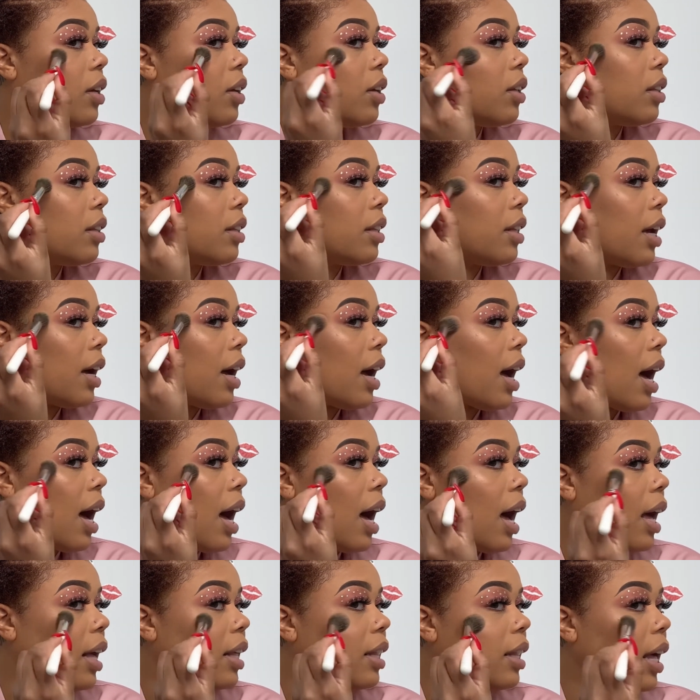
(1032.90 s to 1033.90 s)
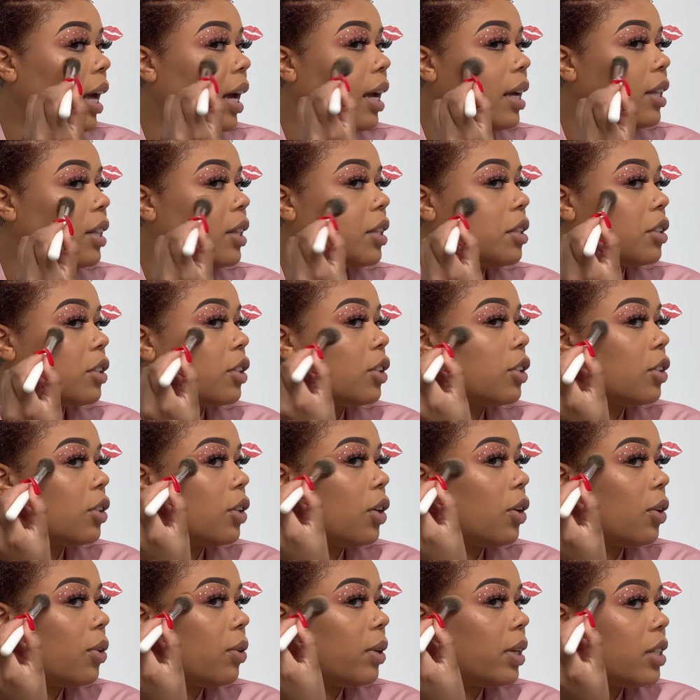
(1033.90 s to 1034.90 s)
The highlight, the
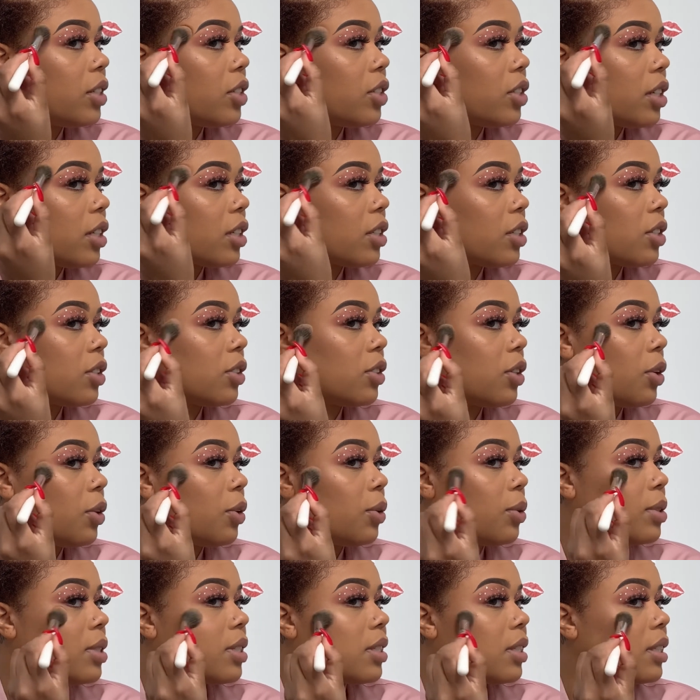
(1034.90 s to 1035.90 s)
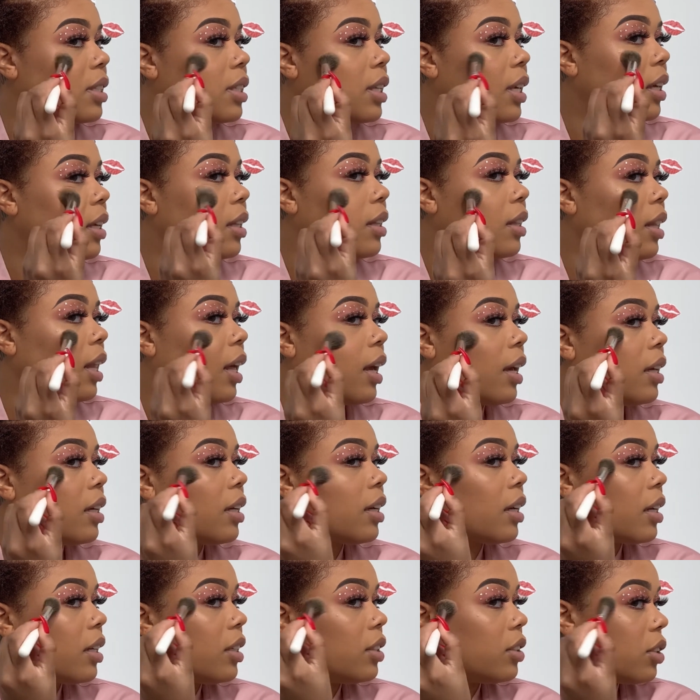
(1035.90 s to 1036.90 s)
glow is just so skin-like
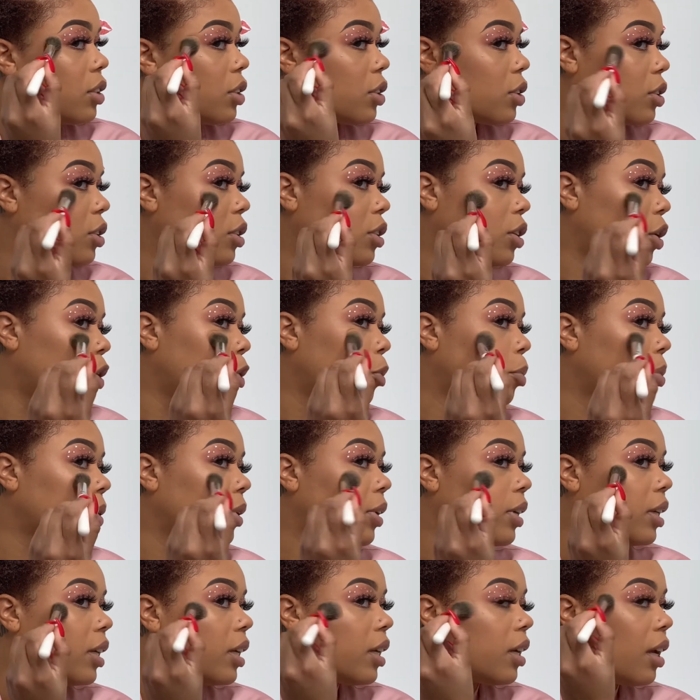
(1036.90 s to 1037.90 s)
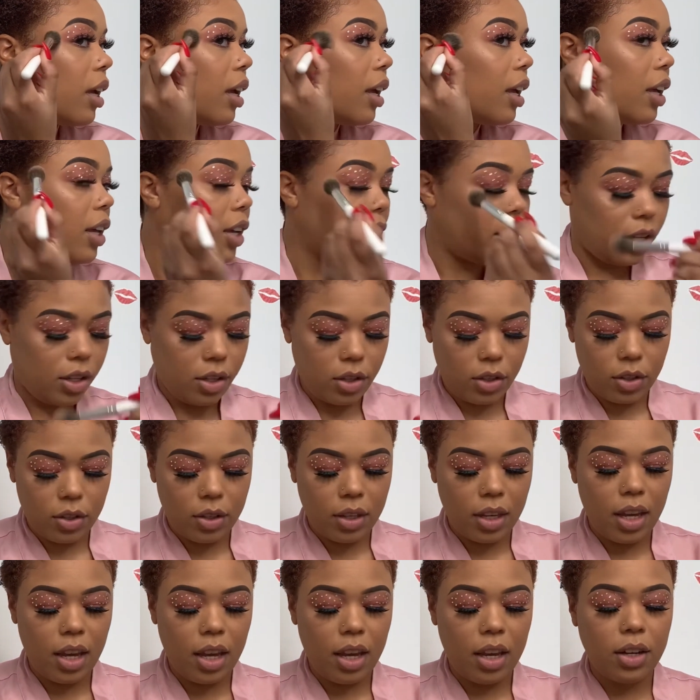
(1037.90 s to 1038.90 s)
and so pretty. You
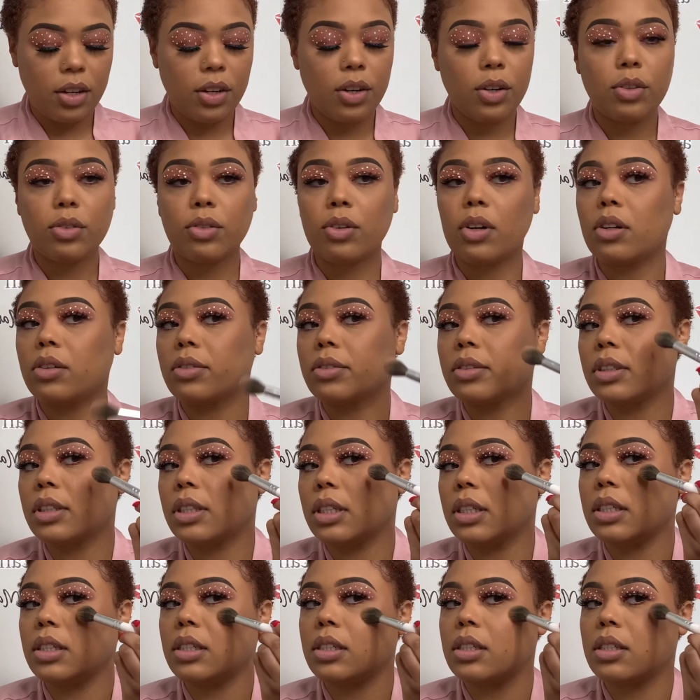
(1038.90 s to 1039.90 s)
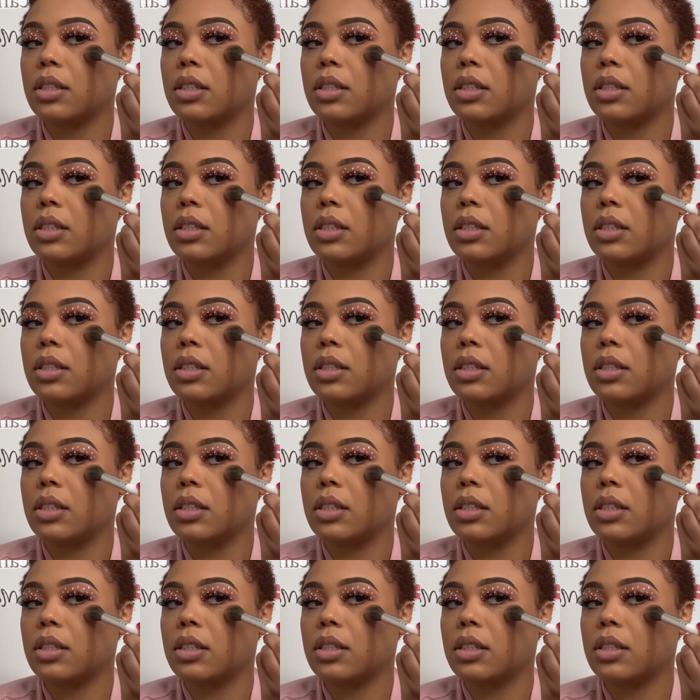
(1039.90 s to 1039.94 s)
can't go wrong with this.